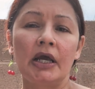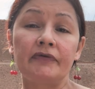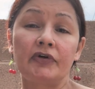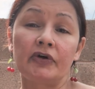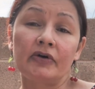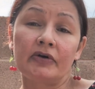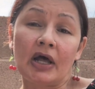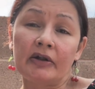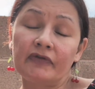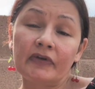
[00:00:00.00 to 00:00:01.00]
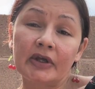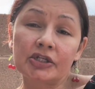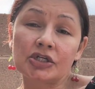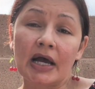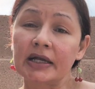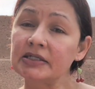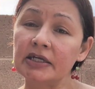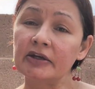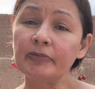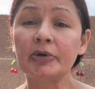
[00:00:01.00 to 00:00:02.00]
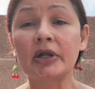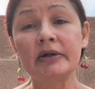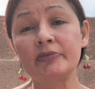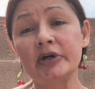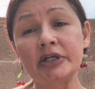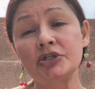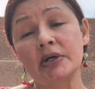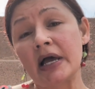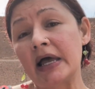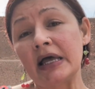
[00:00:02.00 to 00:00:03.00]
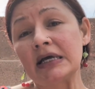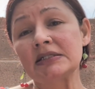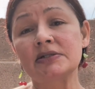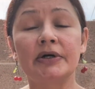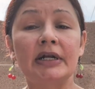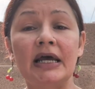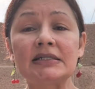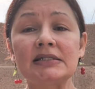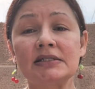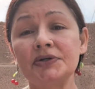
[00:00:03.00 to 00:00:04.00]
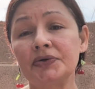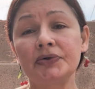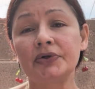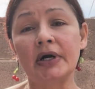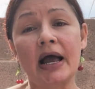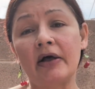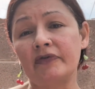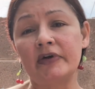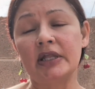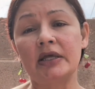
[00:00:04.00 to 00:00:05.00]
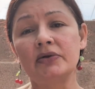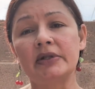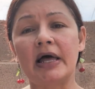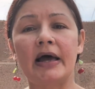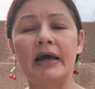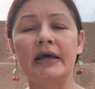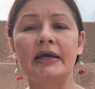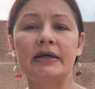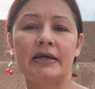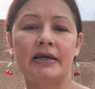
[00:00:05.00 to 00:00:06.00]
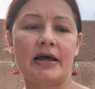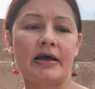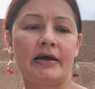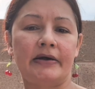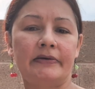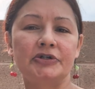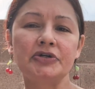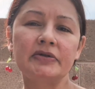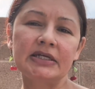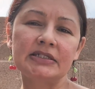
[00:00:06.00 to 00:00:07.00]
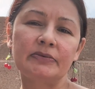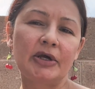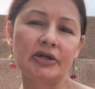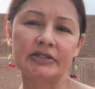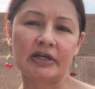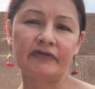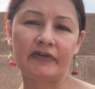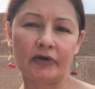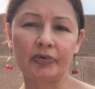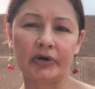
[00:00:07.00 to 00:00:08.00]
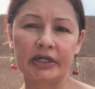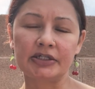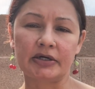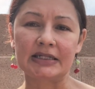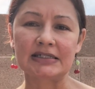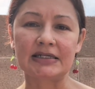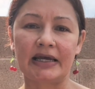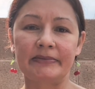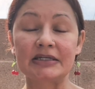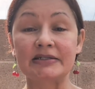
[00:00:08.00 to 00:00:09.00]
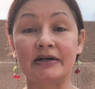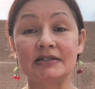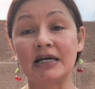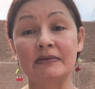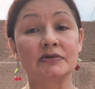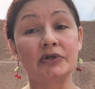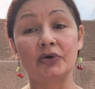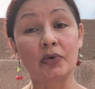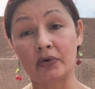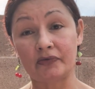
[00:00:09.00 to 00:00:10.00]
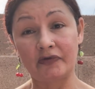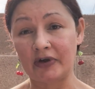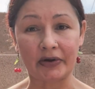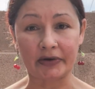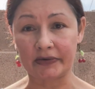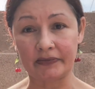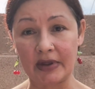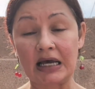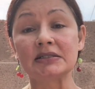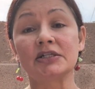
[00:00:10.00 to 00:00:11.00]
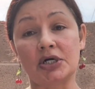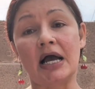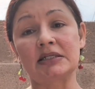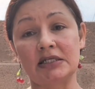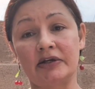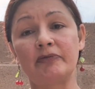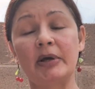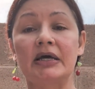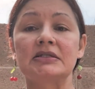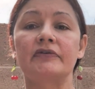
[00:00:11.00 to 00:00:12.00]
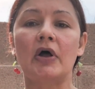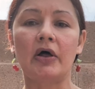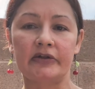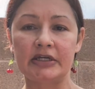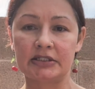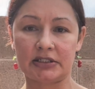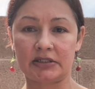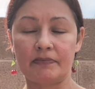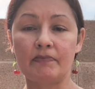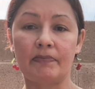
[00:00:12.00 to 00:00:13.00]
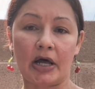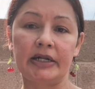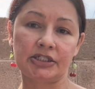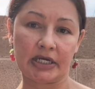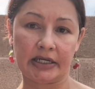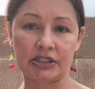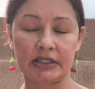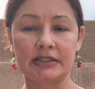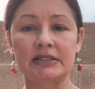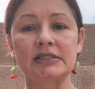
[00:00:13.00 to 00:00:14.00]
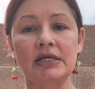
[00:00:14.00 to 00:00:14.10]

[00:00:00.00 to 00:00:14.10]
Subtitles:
If you're not feeling attractive, put on a pretty dress or a nice suit or outfit that you like. Do things to make yourself feel pretty during this time because there are times when you won't feel as attractive because of all these body changes.